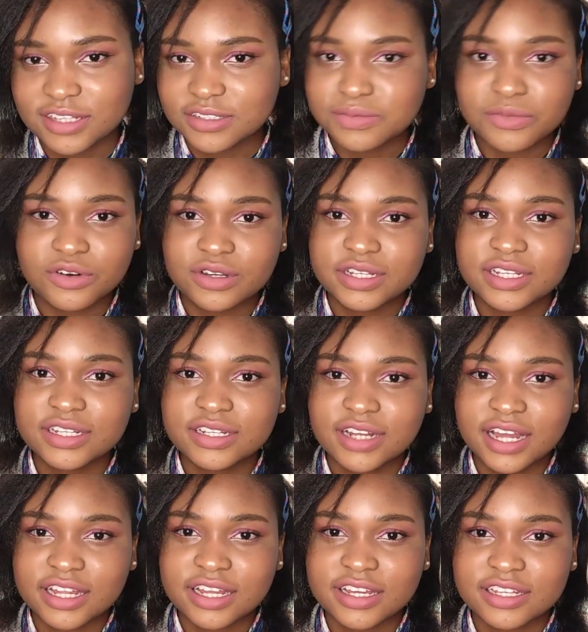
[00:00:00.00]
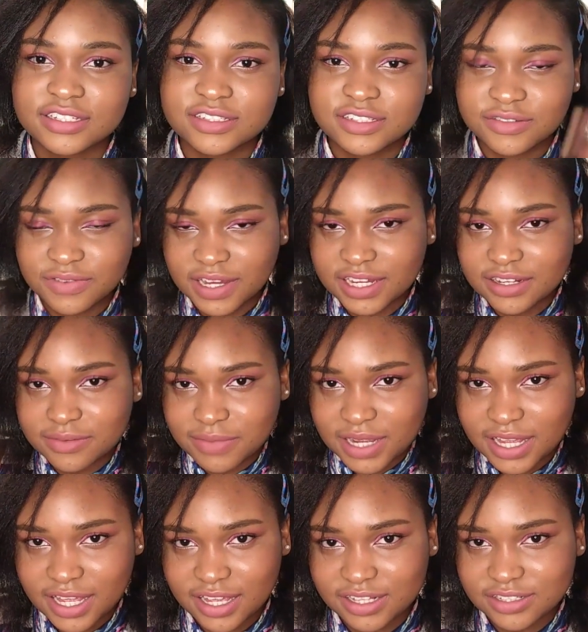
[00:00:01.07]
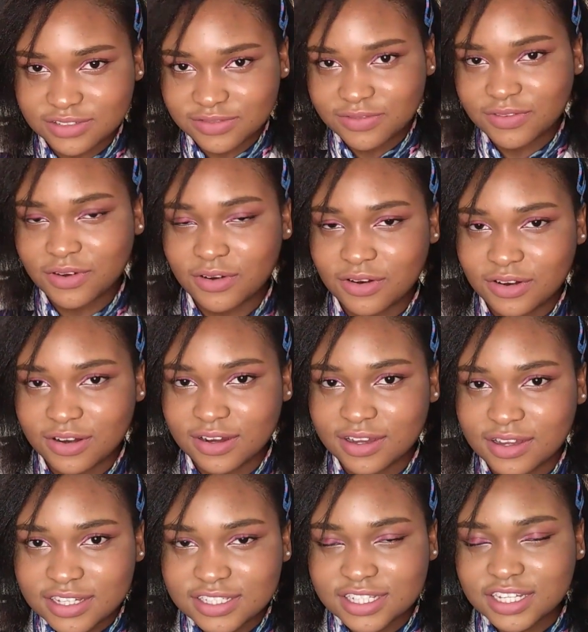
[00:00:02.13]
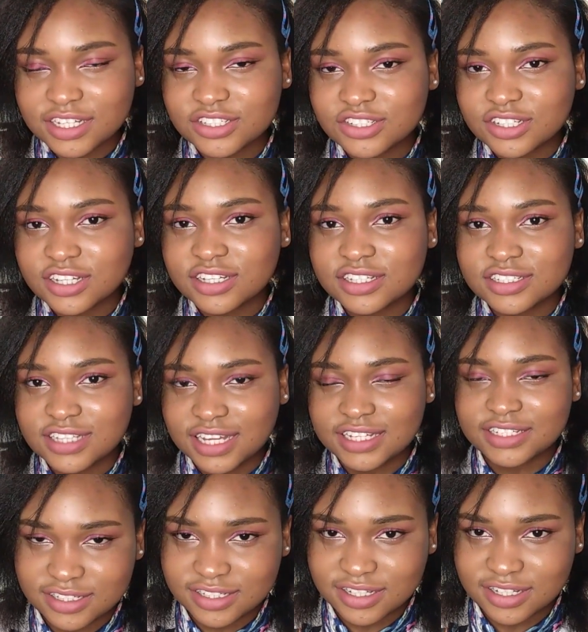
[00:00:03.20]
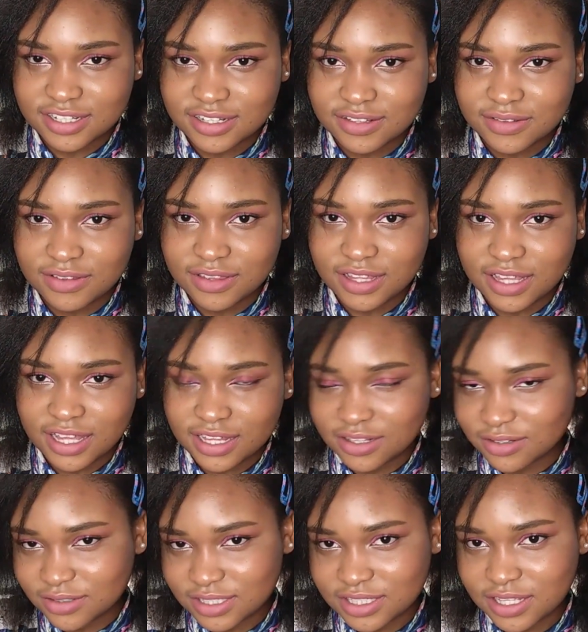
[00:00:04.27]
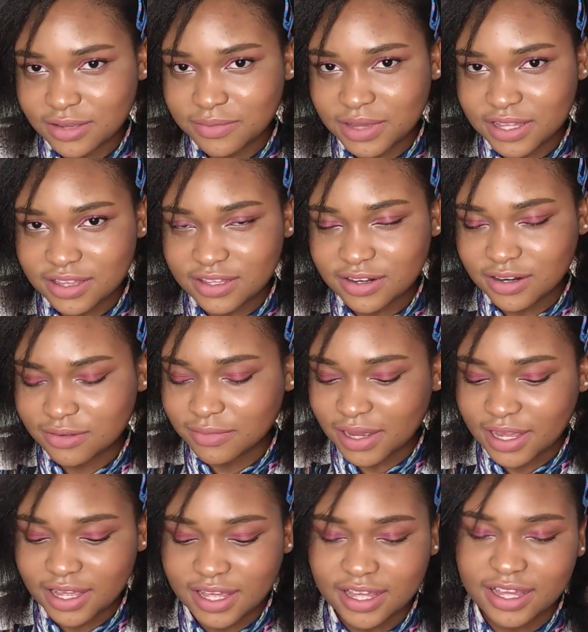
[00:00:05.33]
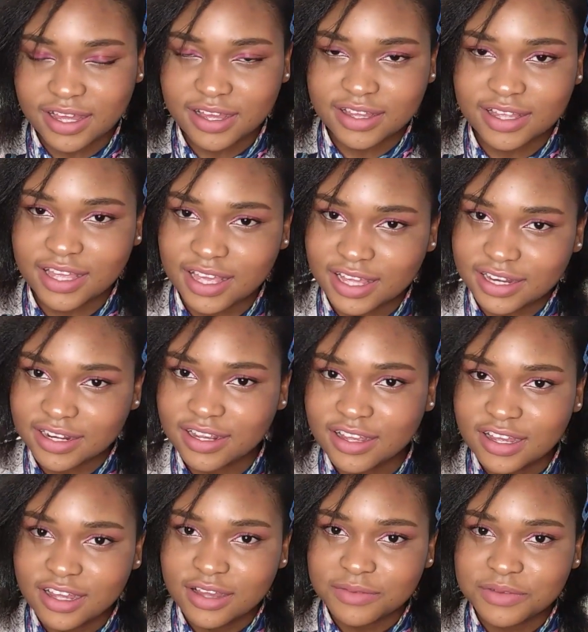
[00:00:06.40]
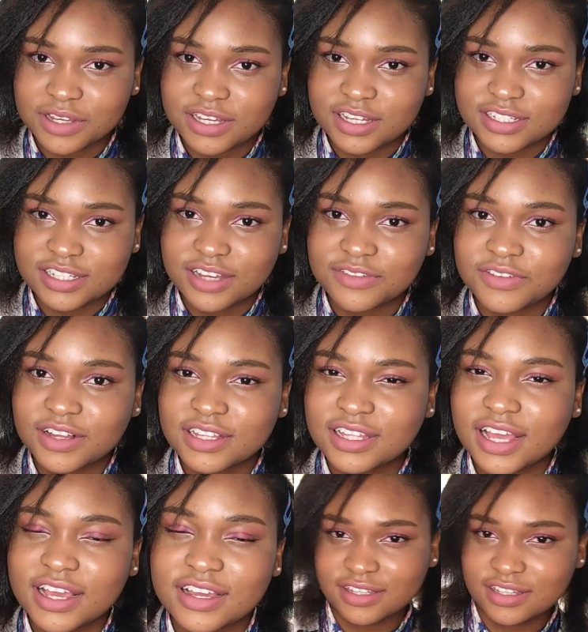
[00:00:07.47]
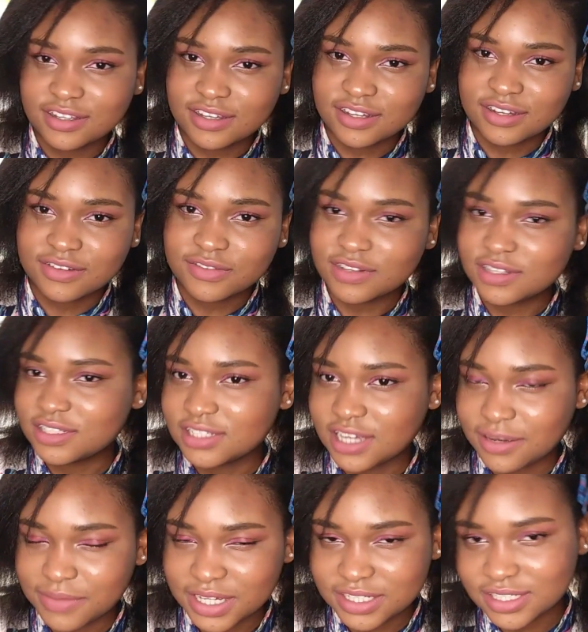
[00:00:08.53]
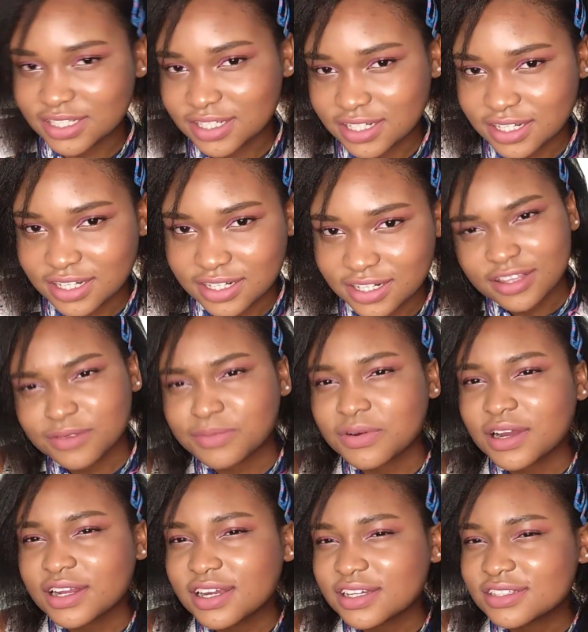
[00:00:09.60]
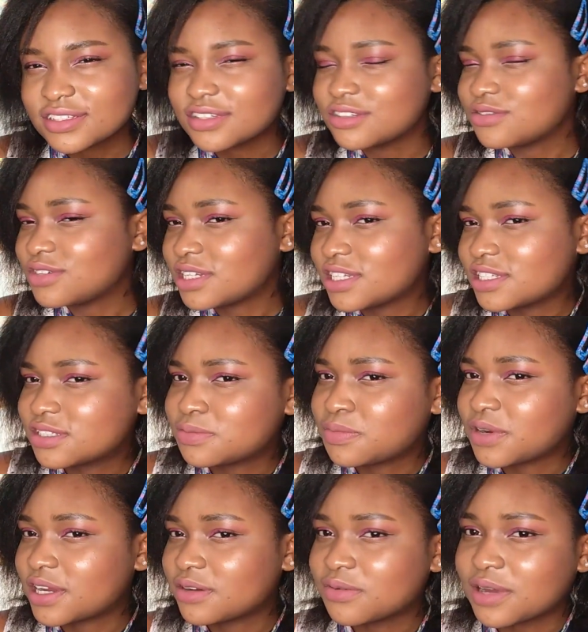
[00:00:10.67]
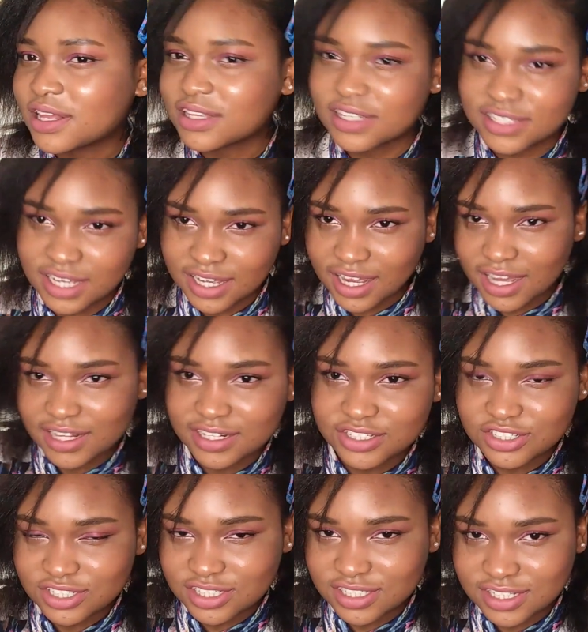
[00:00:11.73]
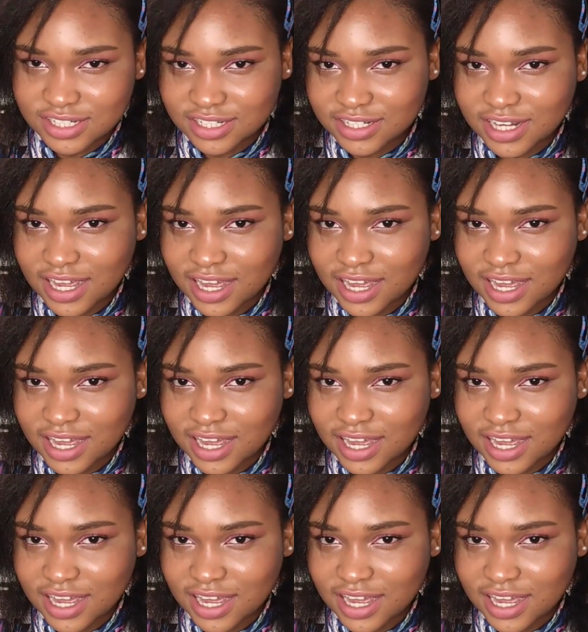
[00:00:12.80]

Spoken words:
This morning I divided my hair into 4 sections and did the LOC method on my hair again because I felt like the first time I did it, the products didn't really spread well because I kind of just did it